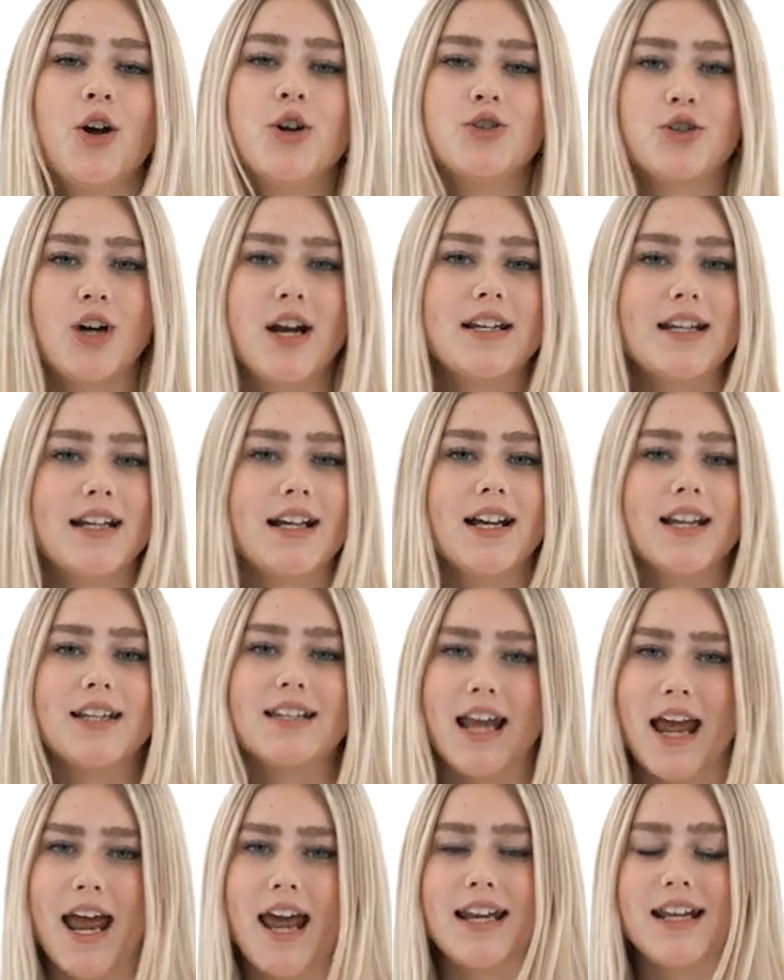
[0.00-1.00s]
trending
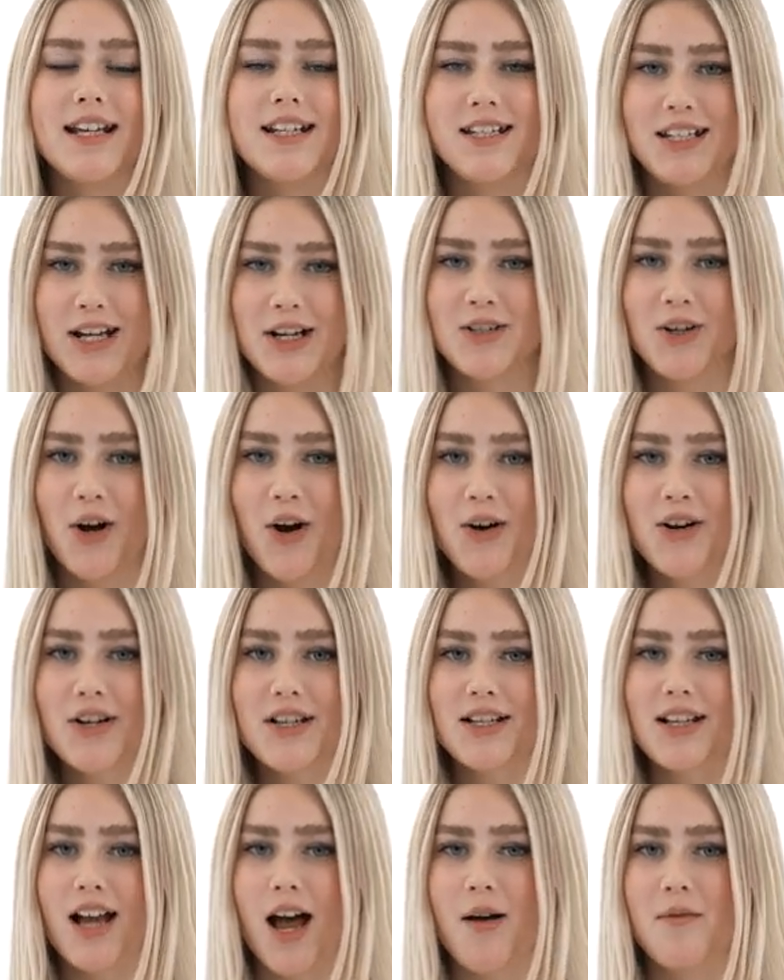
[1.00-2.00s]
tanning TikToks.